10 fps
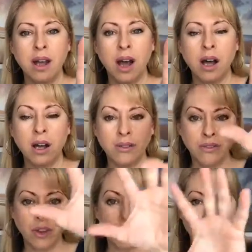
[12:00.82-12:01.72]
of
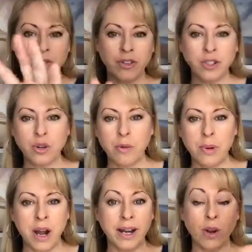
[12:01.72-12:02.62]
your physical
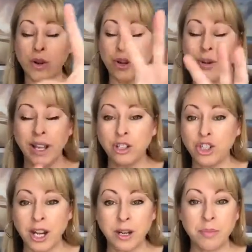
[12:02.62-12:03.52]
body or your
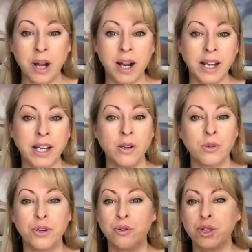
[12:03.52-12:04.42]
energetic body
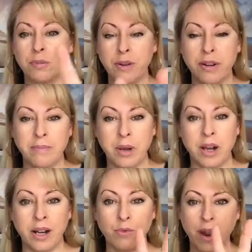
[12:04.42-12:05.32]
or your spirit
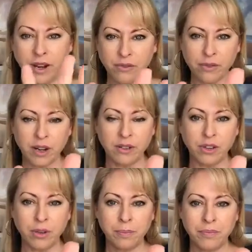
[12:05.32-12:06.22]
body right in front of
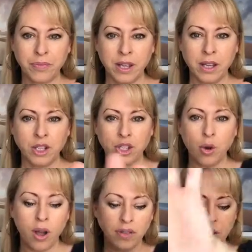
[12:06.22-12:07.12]
you. So
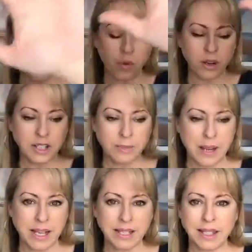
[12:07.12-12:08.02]
on this
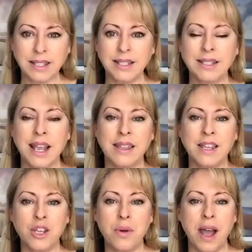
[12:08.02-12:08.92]
workspace, let's say that
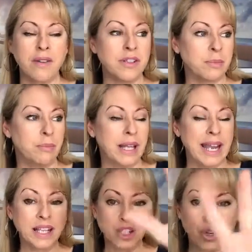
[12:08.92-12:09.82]
you have this
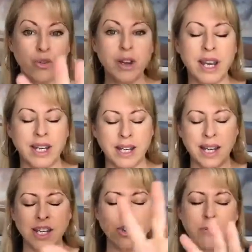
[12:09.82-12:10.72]
blank screen
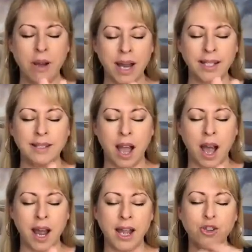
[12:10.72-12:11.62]
in your mind's
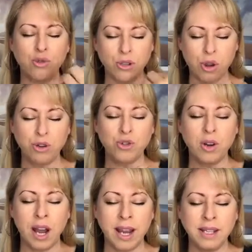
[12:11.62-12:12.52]
eye. As you close your
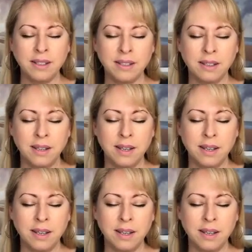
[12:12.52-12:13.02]
eyes,